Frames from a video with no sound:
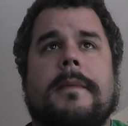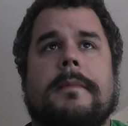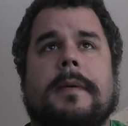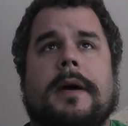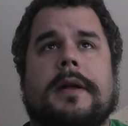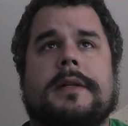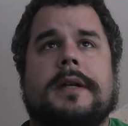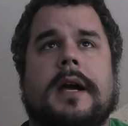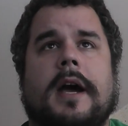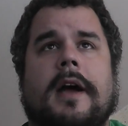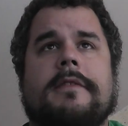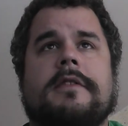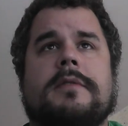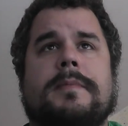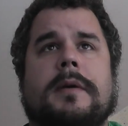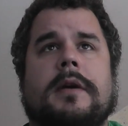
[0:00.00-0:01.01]
But uh,
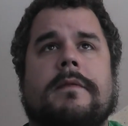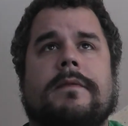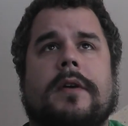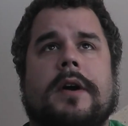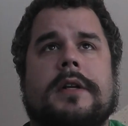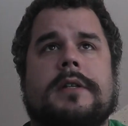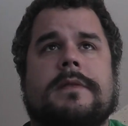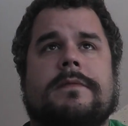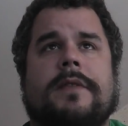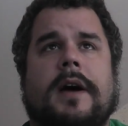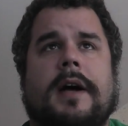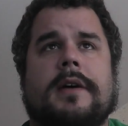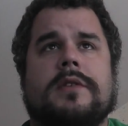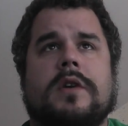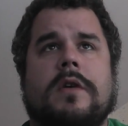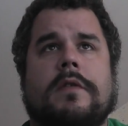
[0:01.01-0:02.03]
I've just been converting some
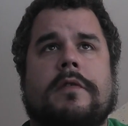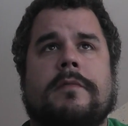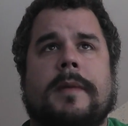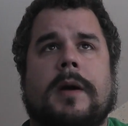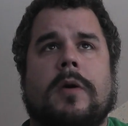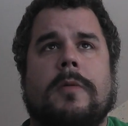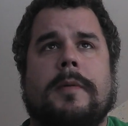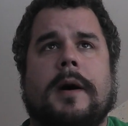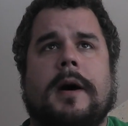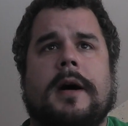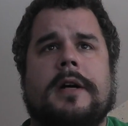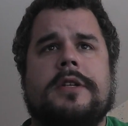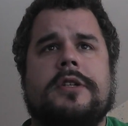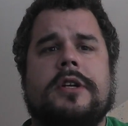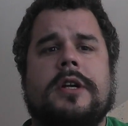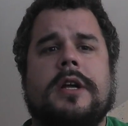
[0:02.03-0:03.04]
files over from my
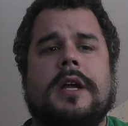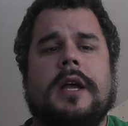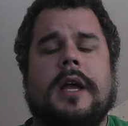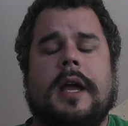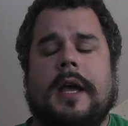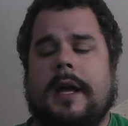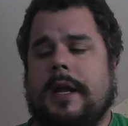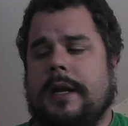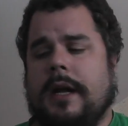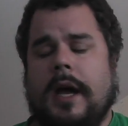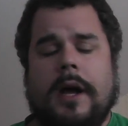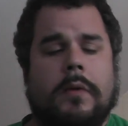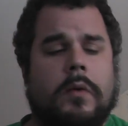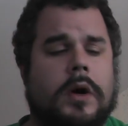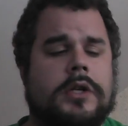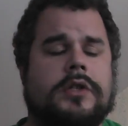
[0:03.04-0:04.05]
Hauppauge, and
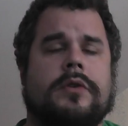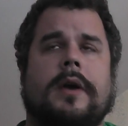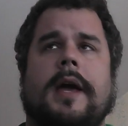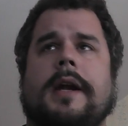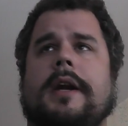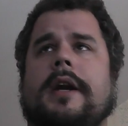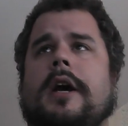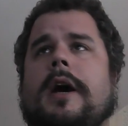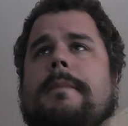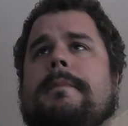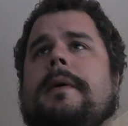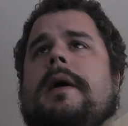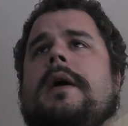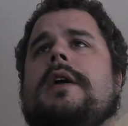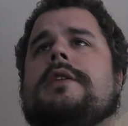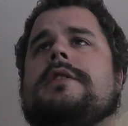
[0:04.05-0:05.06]
I want to edit
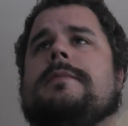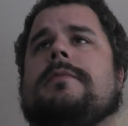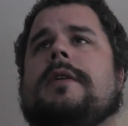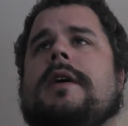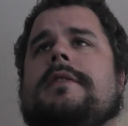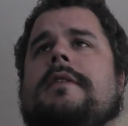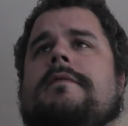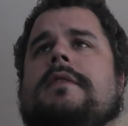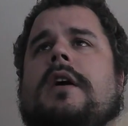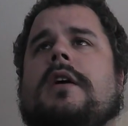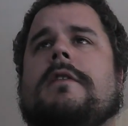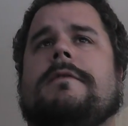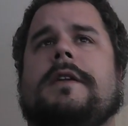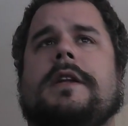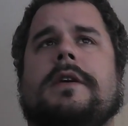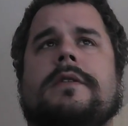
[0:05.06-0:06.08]
up some Grand Theft
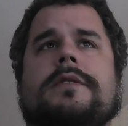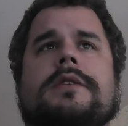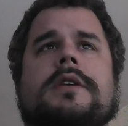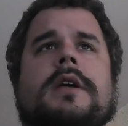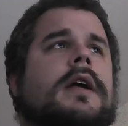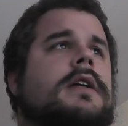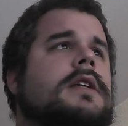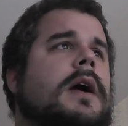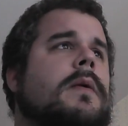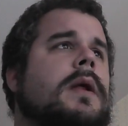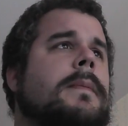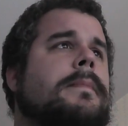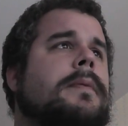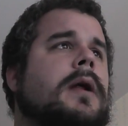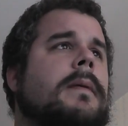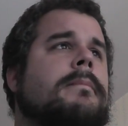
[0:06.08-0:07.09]
Auto videos because I want
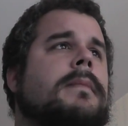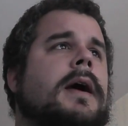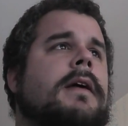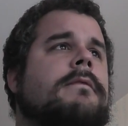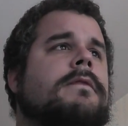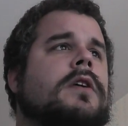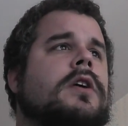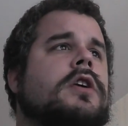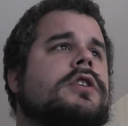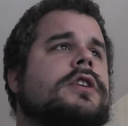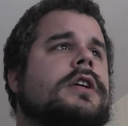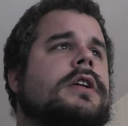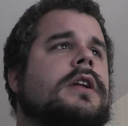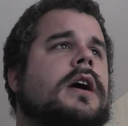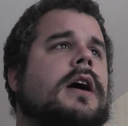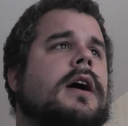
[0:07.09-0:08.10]
to put up my
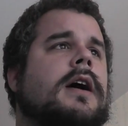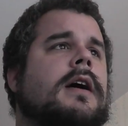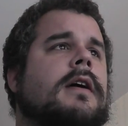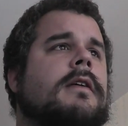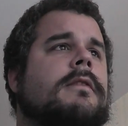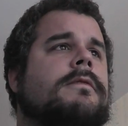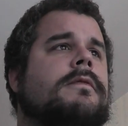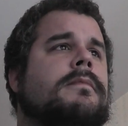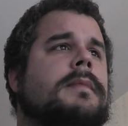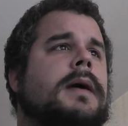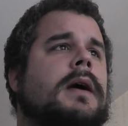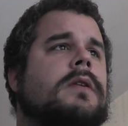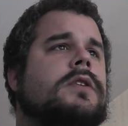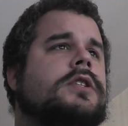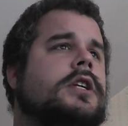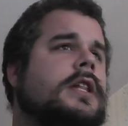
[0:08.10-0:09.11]
version of
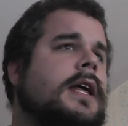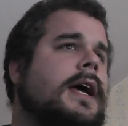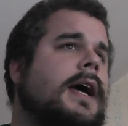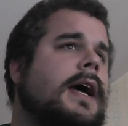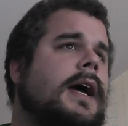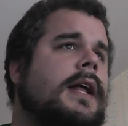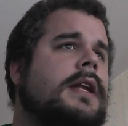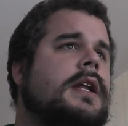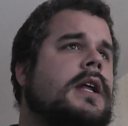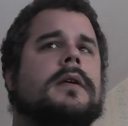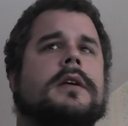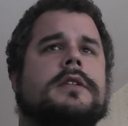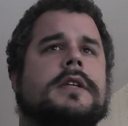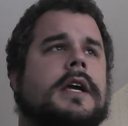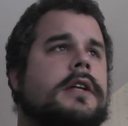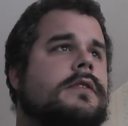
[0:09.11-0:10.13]
Mount Chiliad
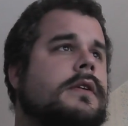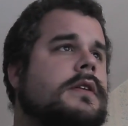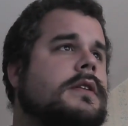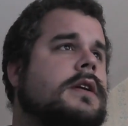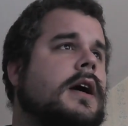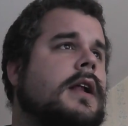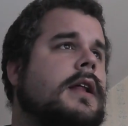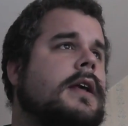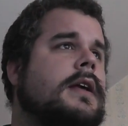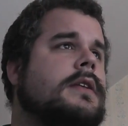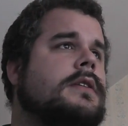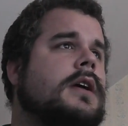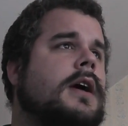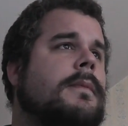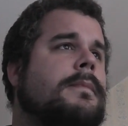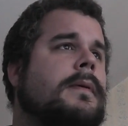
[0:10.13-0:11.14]
because Adrian's got
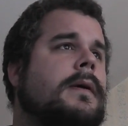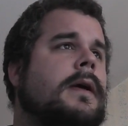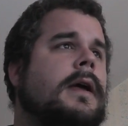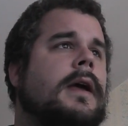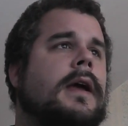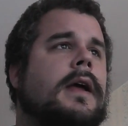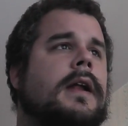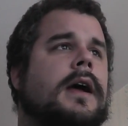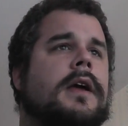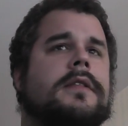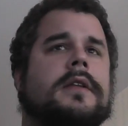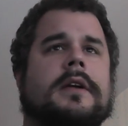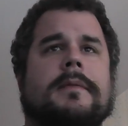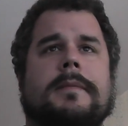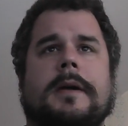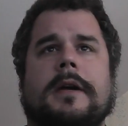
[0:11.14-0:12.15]
his up and I
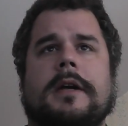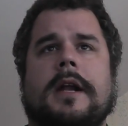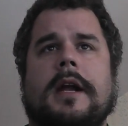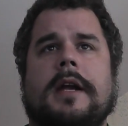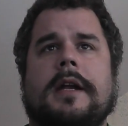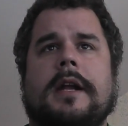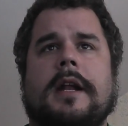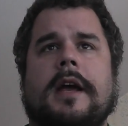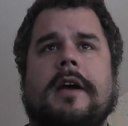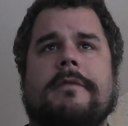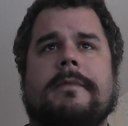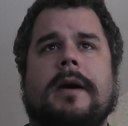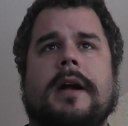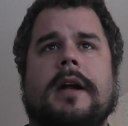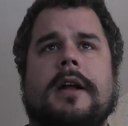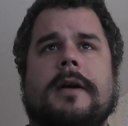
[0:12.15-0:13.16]
think it'd be a good idea to have
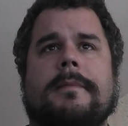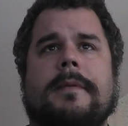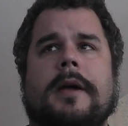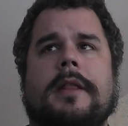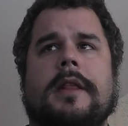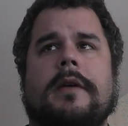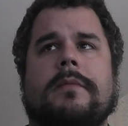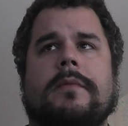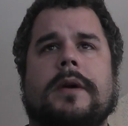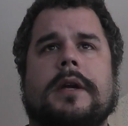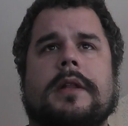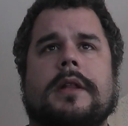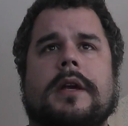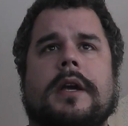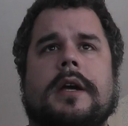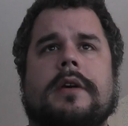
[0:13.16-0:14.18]
mine up and then we
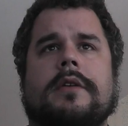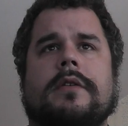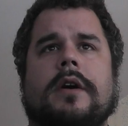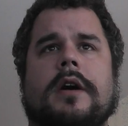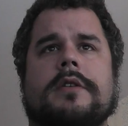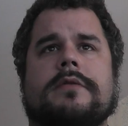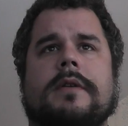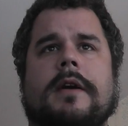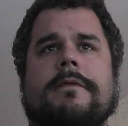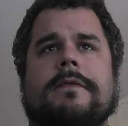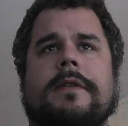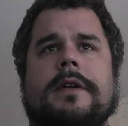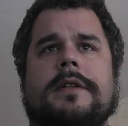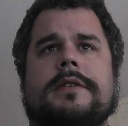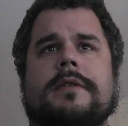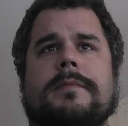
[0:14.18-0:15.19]
can like
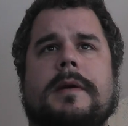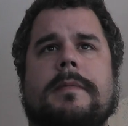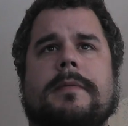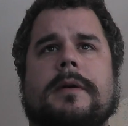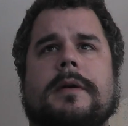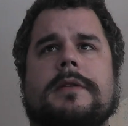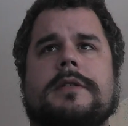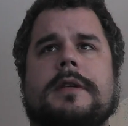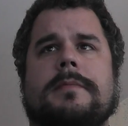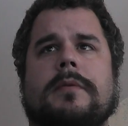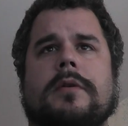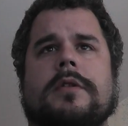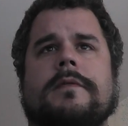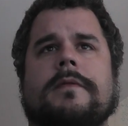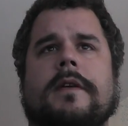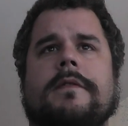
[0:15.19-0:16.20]
cross-reference so people can see
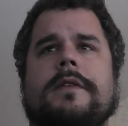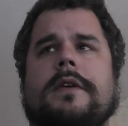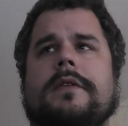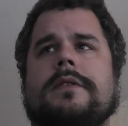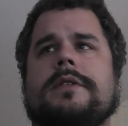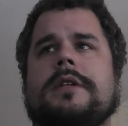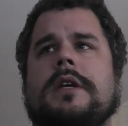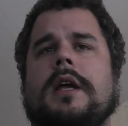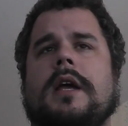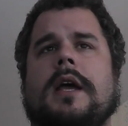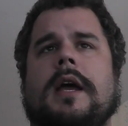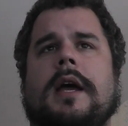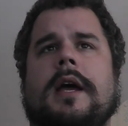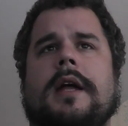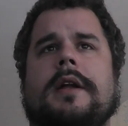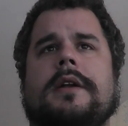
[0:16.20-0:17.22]
both of our views
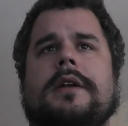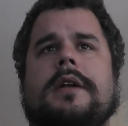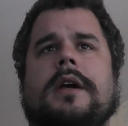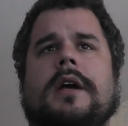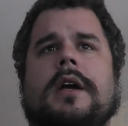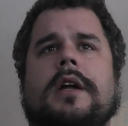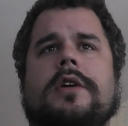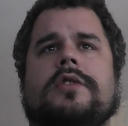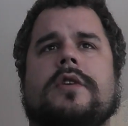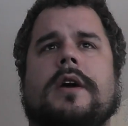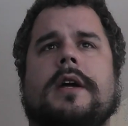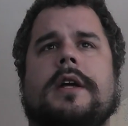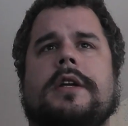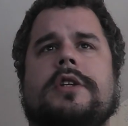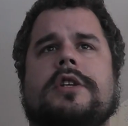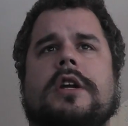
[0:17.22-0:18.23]
and uh, try
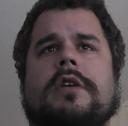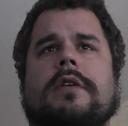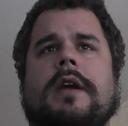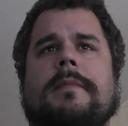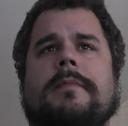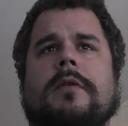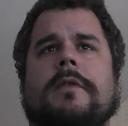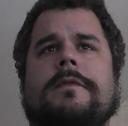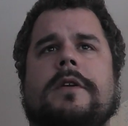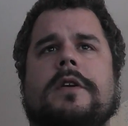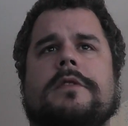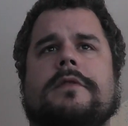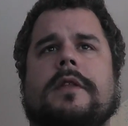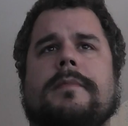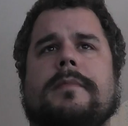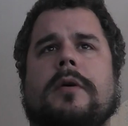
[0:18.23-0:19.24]
and generate more
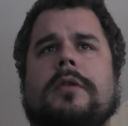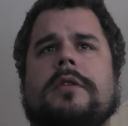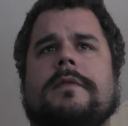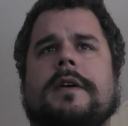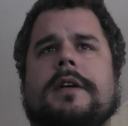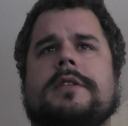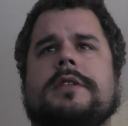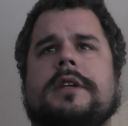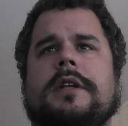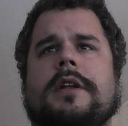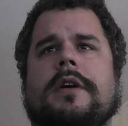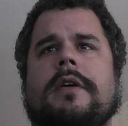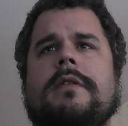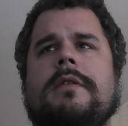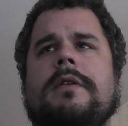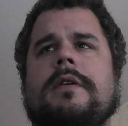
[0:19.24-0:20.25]
views for the both of us, you
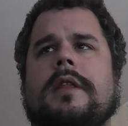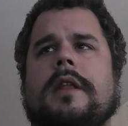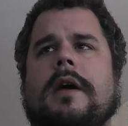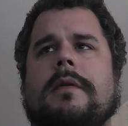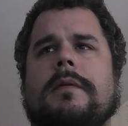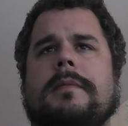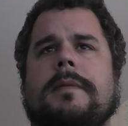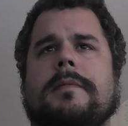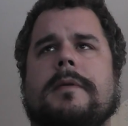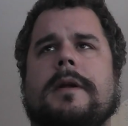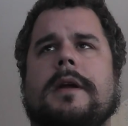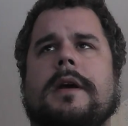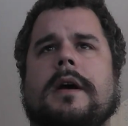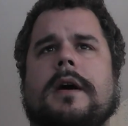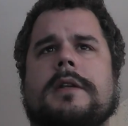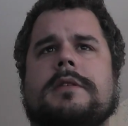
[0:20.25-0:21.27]
know? That would be
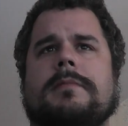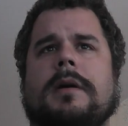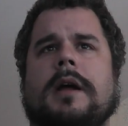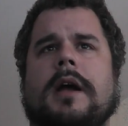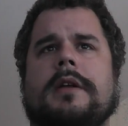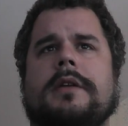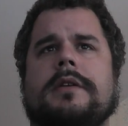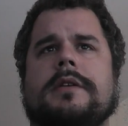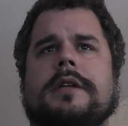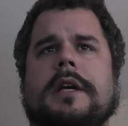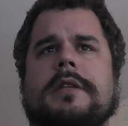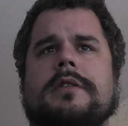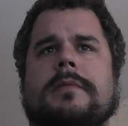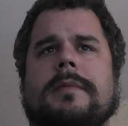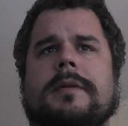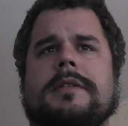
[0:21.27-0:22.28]
pretty awesome. I, I do say
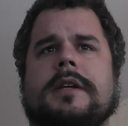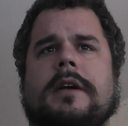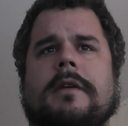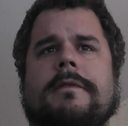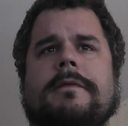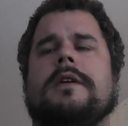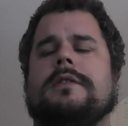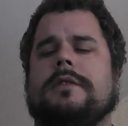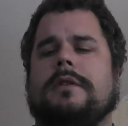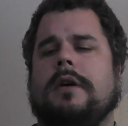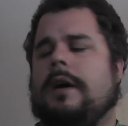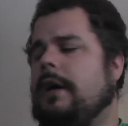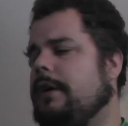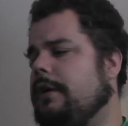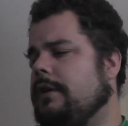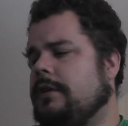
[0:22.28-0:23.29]
so myself. So
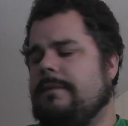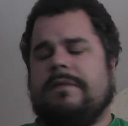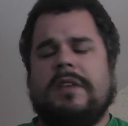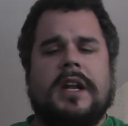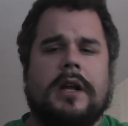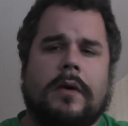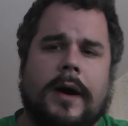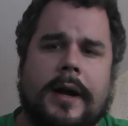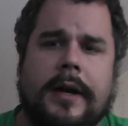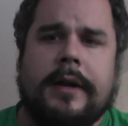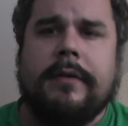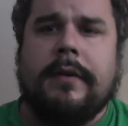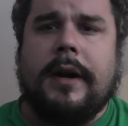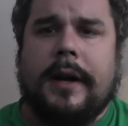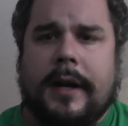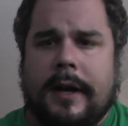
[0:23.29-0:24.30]
I'm going to do some video editing
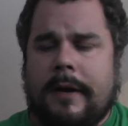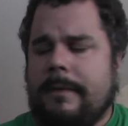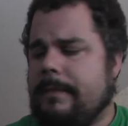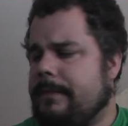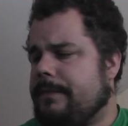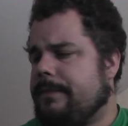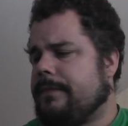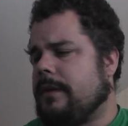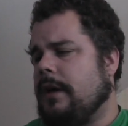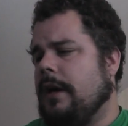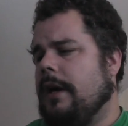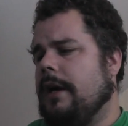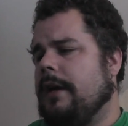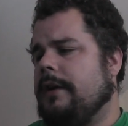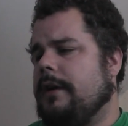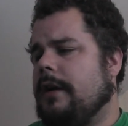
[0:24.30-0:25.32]
right now
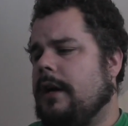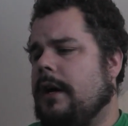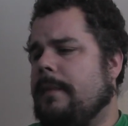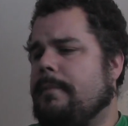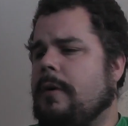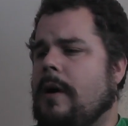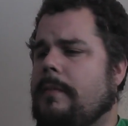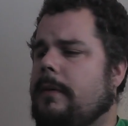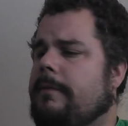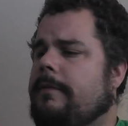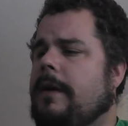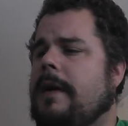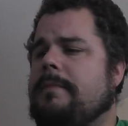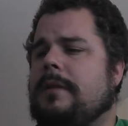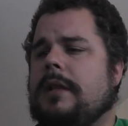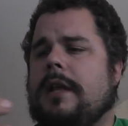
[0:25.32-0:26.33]
and uh, probably
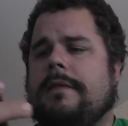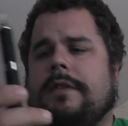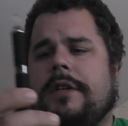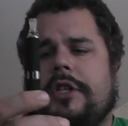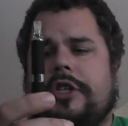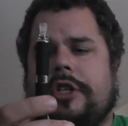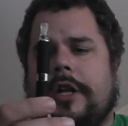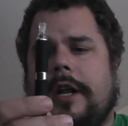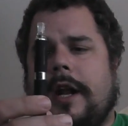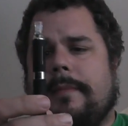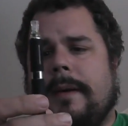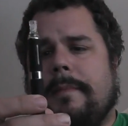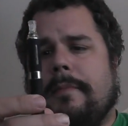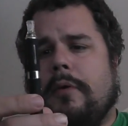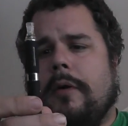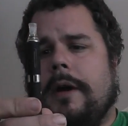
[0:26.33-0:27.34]
vape the living shit out of
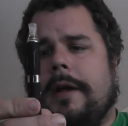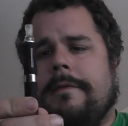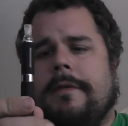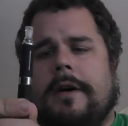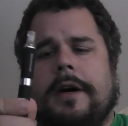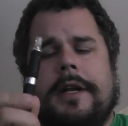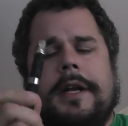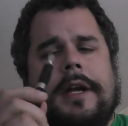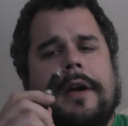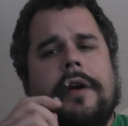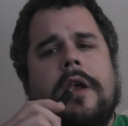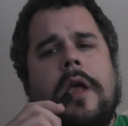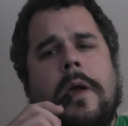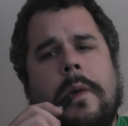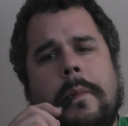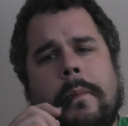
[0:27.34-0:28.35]
my poor EVOD here.